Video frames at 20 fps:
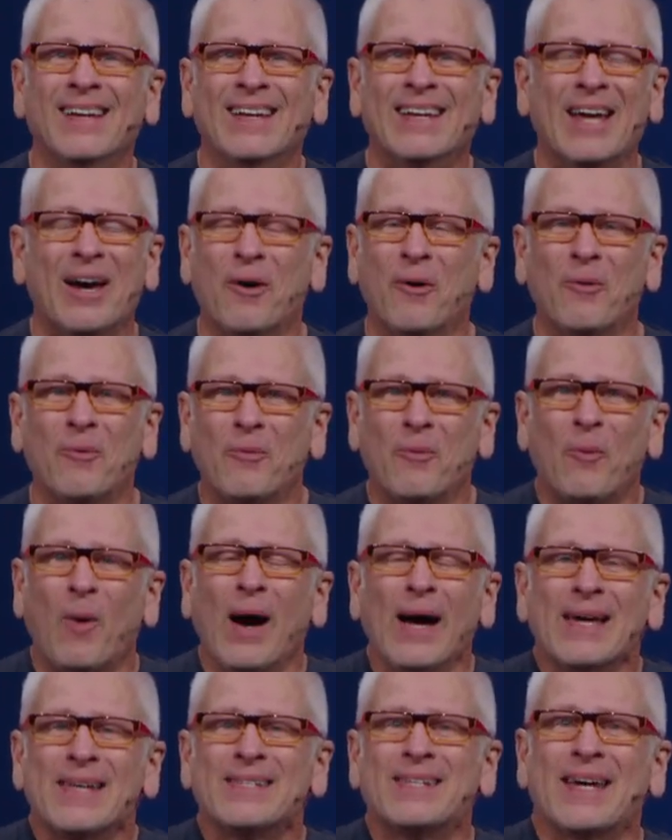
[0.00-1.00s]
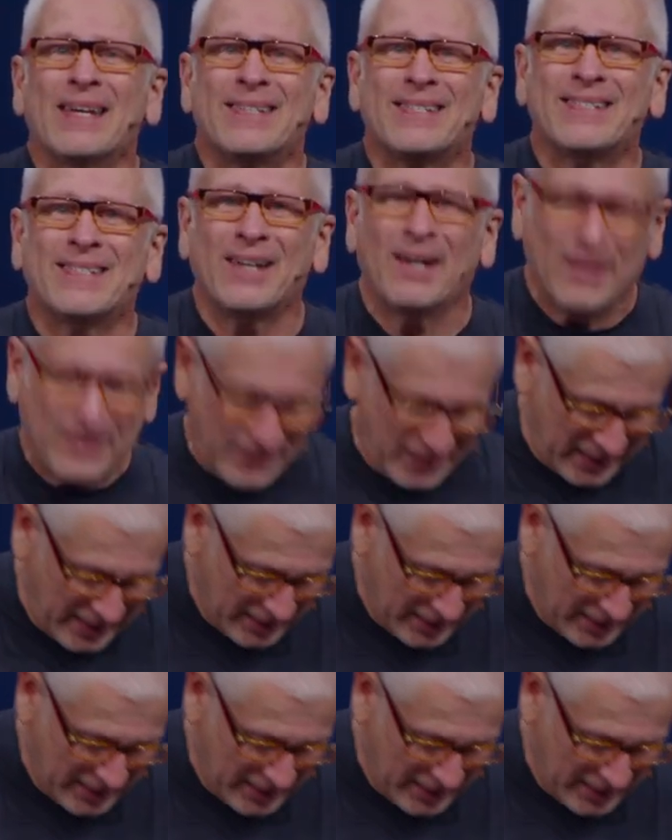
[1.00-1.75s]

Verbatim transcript: Now, why is that stuck